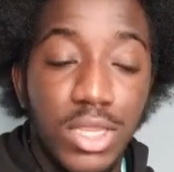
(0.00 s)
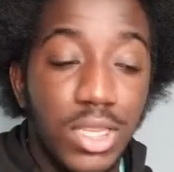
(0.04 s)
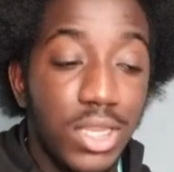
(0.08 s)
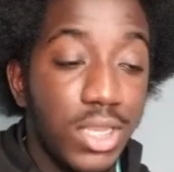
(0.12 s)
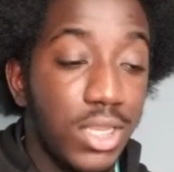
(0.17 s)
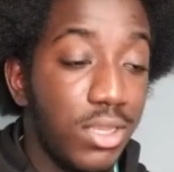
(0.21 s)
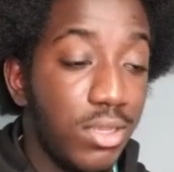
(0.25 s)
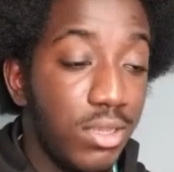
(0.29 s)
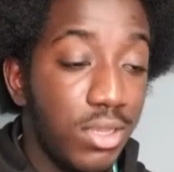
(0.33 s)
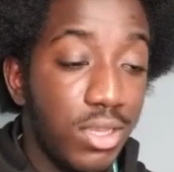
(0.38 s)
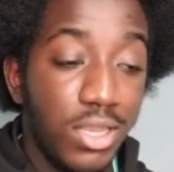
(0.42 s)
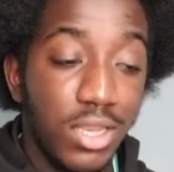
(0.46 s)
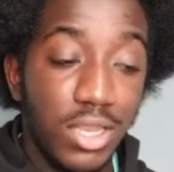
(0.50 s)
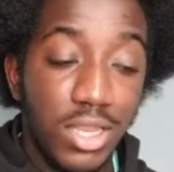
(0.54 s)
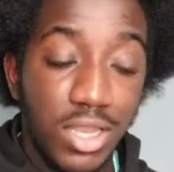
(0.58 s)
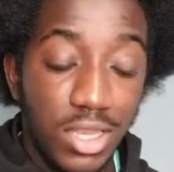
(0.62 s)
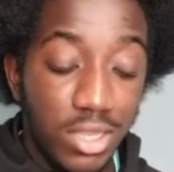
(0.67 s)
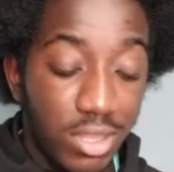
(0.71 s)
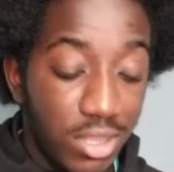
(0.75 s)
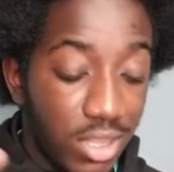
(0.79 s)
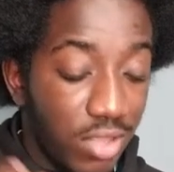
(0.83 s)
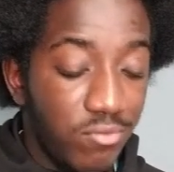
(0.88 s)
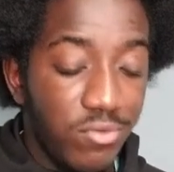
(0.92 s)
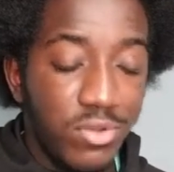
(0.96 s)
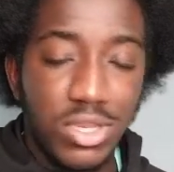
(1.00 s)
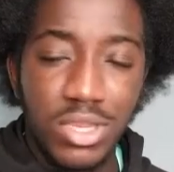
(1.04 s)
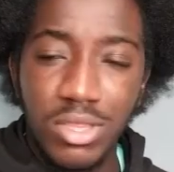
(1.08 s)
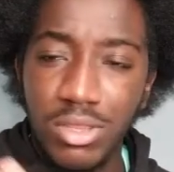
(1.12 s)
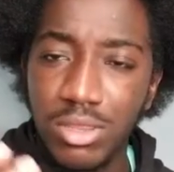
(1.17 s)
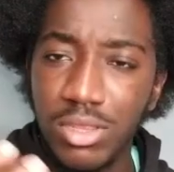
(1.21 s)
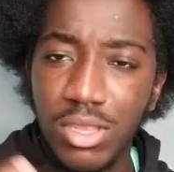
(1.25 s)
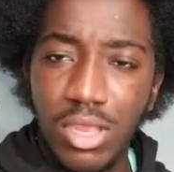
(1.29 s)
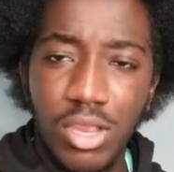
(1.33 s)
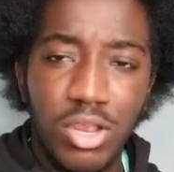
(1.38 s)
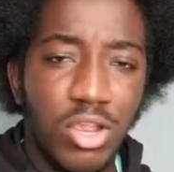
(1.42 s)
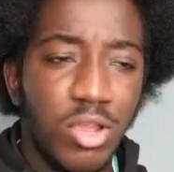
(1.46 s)
And everything
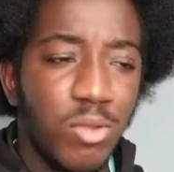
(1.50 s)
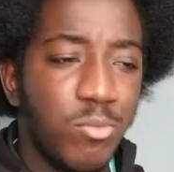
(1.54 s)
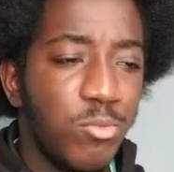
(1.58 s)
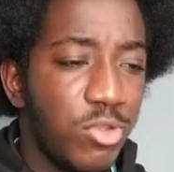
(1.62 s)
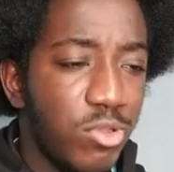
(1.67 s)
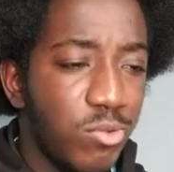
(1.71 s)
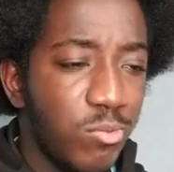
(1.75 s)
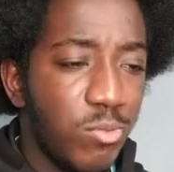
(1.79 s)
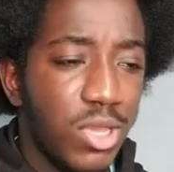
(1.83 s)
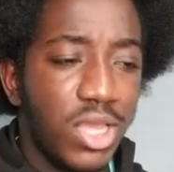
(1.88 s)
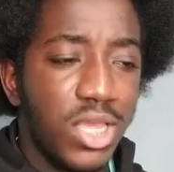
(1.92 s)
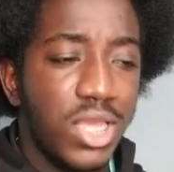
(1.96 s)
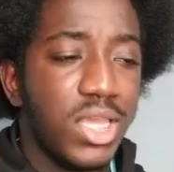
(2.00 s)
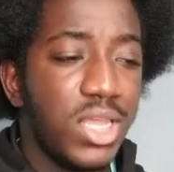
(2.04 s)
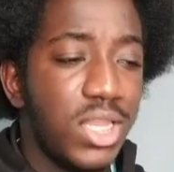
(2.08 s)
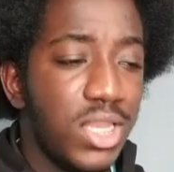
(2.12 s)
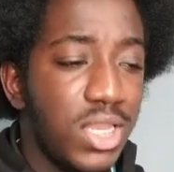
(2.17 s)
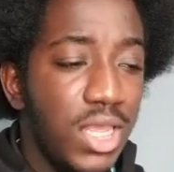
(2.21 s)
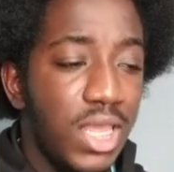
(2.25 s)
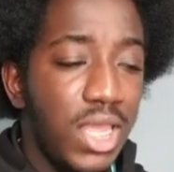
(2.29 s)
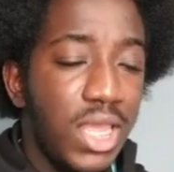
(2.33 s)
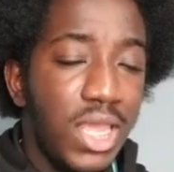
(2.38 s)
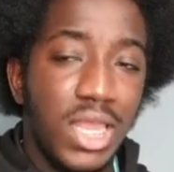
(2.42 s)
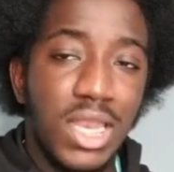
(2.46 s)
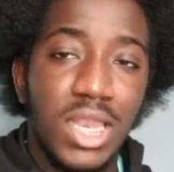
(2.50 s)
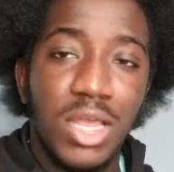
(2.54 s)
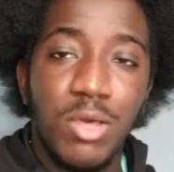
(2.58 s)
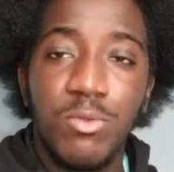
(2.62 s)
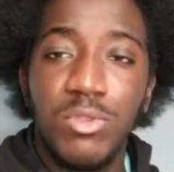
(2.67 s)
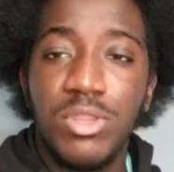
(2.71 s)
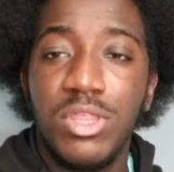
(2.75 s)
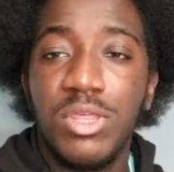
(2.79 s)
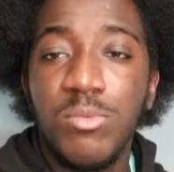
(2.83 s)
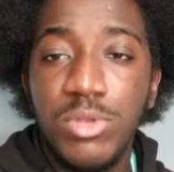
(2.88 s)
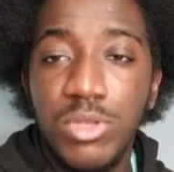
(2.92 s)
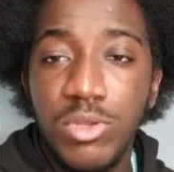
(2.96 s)
started coming to my head, and I
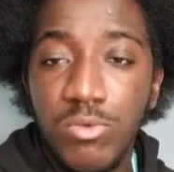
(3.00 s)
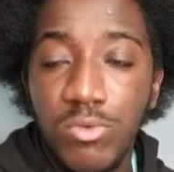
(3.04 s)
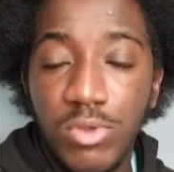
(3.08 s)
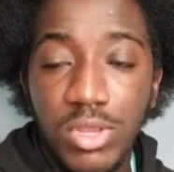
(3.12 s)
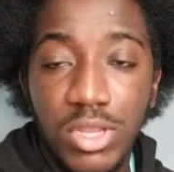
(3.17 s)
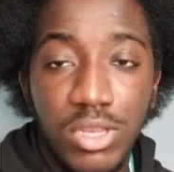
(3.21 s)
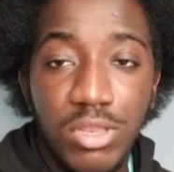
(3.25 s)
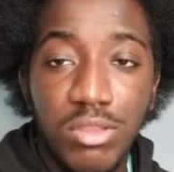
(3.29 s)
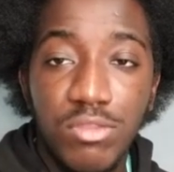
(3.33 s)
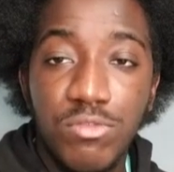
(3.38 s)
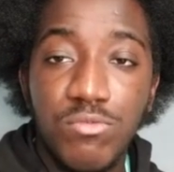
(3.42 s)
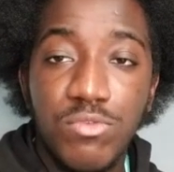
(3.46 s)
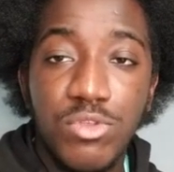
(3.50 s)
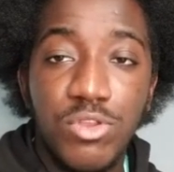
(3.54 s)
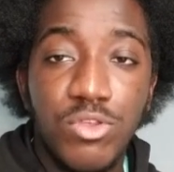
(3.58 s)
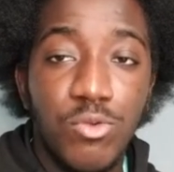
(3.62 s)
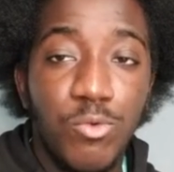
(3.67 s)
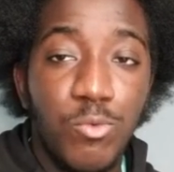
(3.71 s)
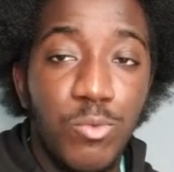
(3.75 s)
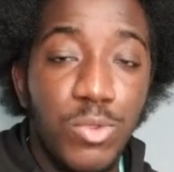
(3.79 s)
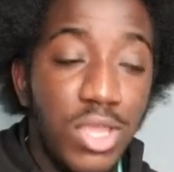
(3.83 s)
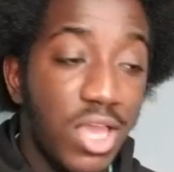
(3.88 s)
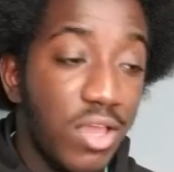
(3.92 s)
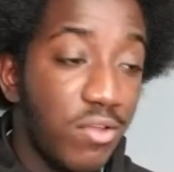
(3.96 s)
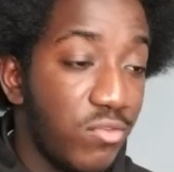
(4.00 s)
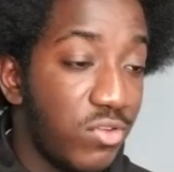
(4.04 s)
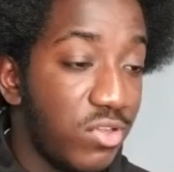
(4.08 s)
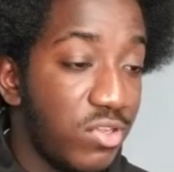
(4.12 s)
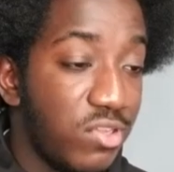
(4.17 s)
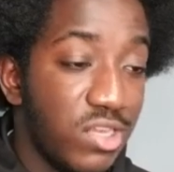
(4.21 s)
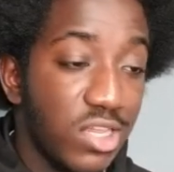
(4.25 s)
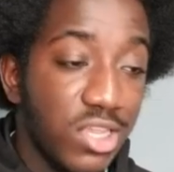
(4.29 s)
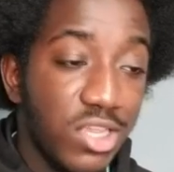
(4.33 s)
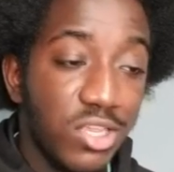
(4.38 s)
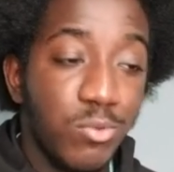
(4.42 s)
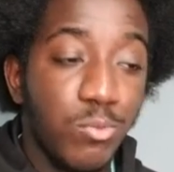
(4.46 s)
was able to create this video. We have to
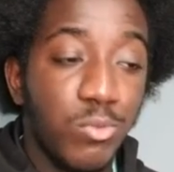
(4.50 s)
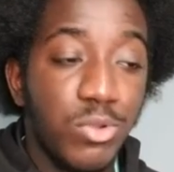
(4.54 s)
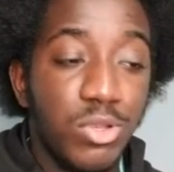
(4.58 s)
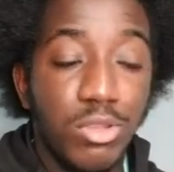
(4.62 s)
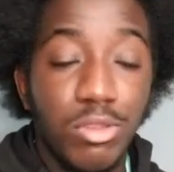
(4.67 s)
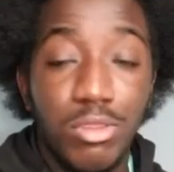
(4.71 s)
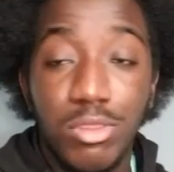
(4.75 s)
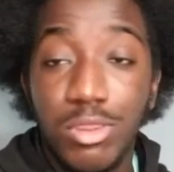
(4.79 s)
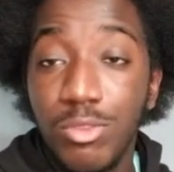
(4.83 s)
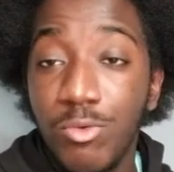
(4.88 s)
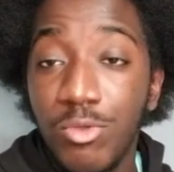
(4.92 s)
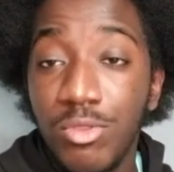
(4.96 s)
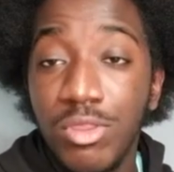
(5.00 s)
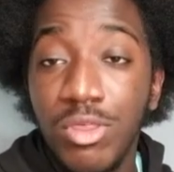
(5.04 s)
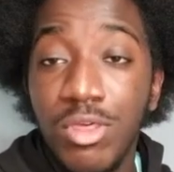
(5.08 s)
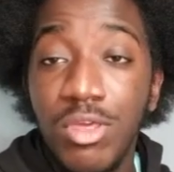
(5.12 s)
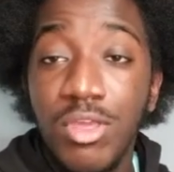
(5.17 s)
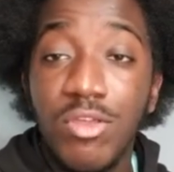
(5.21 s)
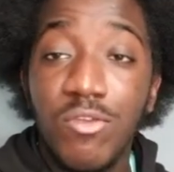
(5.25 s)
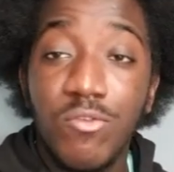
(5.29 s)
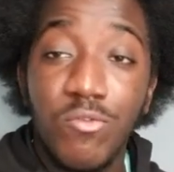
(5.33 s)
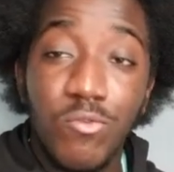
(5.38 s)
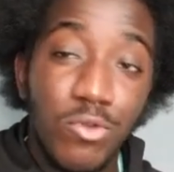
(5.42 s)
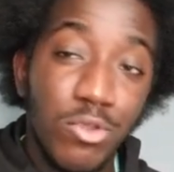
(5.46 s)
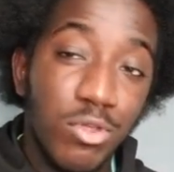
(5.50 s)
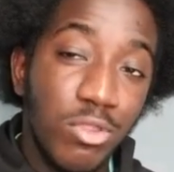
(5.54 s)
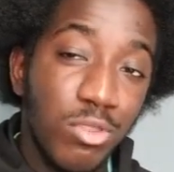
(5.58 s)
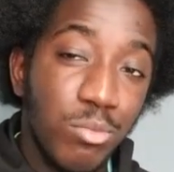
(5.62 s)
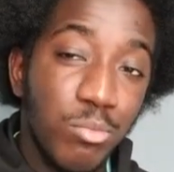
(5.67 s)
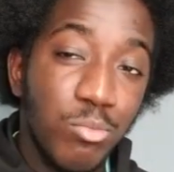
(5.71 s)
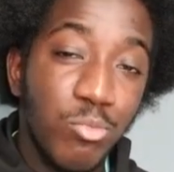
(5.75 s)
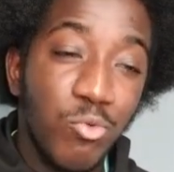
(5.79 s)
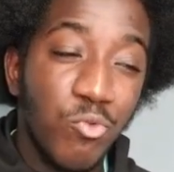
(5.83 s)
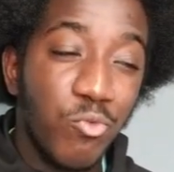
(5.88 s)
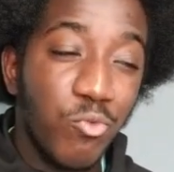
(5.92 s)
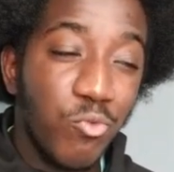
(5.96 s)
check in with the source first
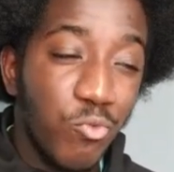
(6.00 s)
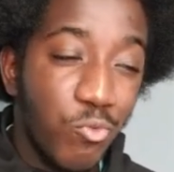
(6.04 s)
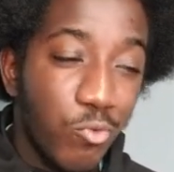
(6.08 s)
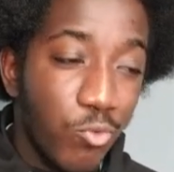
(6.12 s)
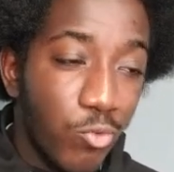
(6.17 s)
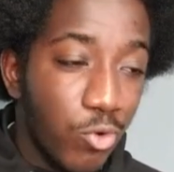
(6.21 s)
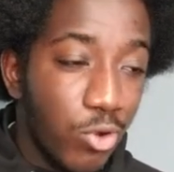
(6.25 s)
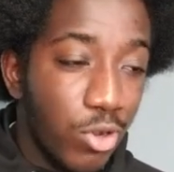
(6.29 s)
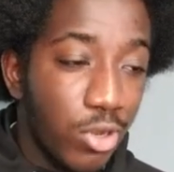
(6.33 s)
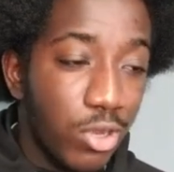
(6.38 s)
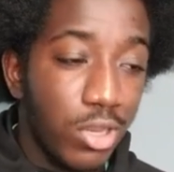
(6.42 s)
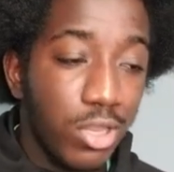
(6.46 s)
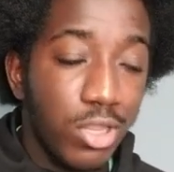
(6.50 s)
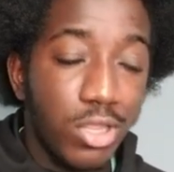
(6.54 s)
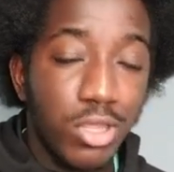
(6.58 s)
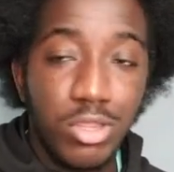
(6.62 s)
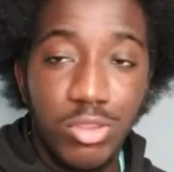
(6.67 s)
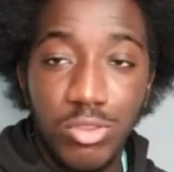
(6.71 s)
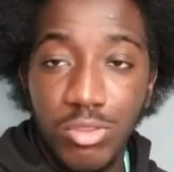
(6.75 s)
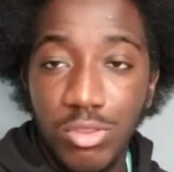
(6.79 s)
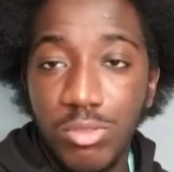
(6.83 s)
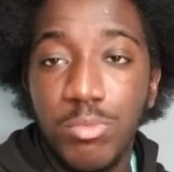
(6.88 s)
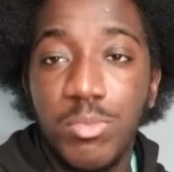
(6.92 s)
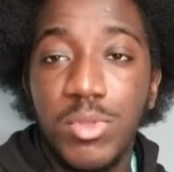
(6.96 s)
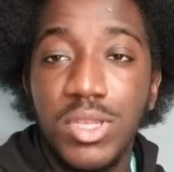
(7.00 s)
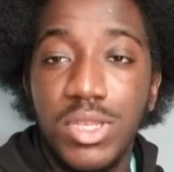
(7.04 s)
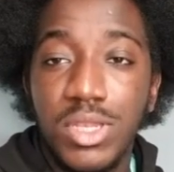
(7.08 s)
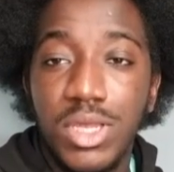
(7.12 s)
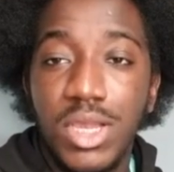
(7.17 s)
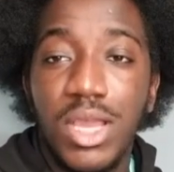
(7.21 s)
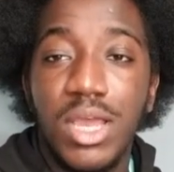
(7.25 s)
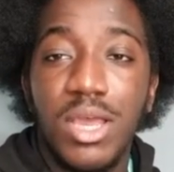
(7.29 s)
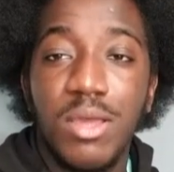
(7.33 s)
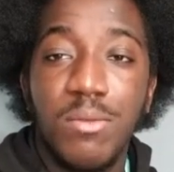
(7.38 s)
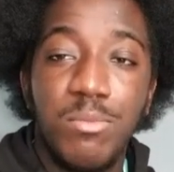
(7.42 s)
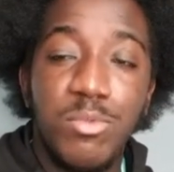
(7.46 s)
before you speak to
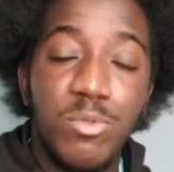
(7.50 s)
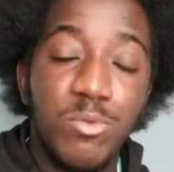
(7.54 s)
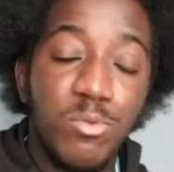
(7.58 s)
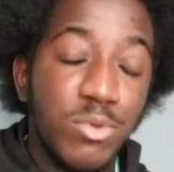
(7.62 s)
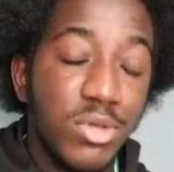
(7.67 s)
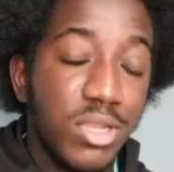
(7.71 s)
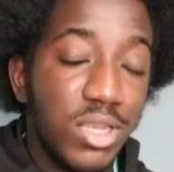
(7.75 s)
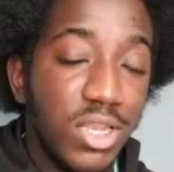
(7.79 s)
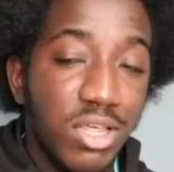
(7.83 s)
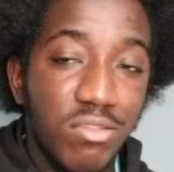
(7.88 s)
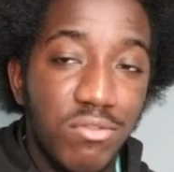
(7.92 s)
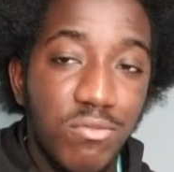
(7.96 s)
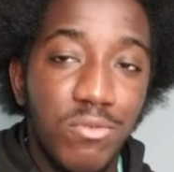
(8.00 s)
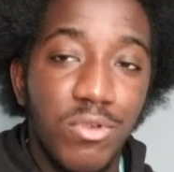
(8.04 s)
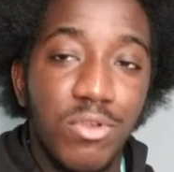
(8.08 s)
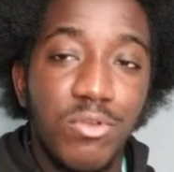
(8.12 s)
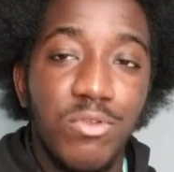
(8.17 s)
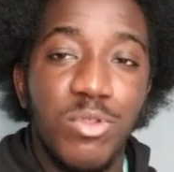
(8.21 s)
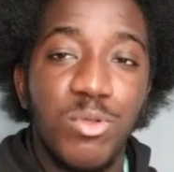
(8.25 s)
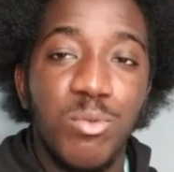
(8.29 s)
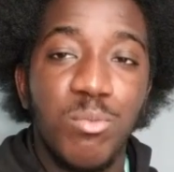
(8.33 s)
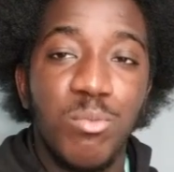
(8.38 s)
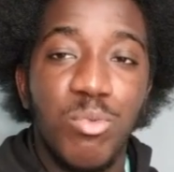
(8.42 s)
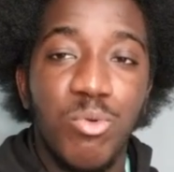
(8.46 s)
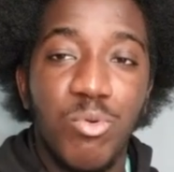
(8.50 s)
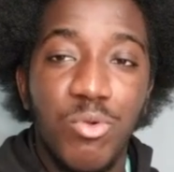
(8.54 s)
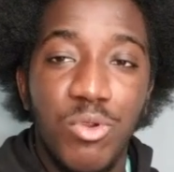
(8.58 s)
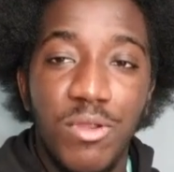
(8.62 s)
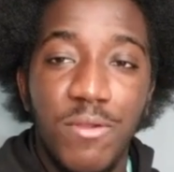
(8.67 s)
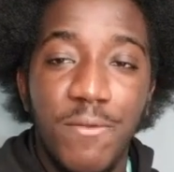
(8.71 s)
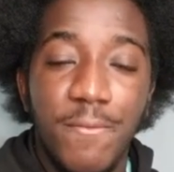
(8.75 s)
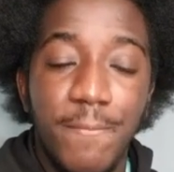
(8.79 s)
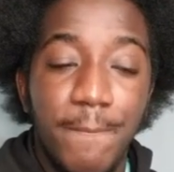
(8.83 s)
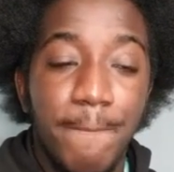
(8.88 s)
God, people, and that's very important.